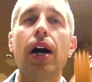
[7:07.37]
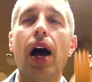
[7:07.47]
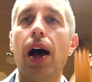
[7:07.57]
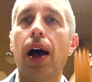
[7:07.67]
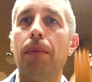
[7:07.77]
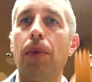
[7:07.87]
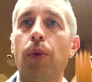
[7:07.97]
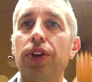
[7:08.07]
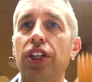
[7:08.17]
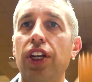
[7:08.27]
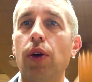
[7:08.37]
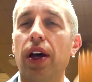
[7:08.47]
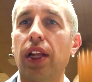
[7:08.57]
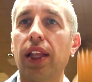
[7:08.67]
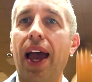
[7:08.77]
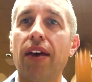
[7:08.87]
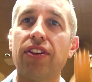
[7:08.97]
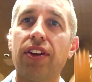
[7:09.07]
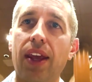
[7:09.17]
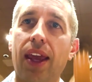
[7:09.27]
Um, we'll see you on the
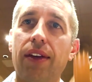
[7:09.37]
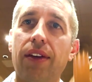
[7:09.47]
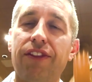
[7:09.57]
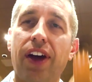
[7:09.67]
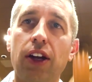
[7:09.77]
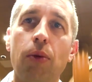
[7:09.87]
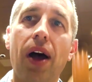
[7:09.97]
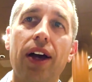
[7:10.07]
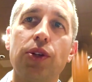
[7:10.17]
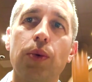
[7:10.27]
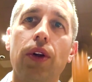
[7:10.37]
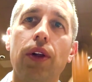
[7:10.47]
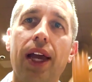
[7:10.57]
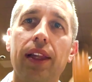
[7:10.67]
last and final module,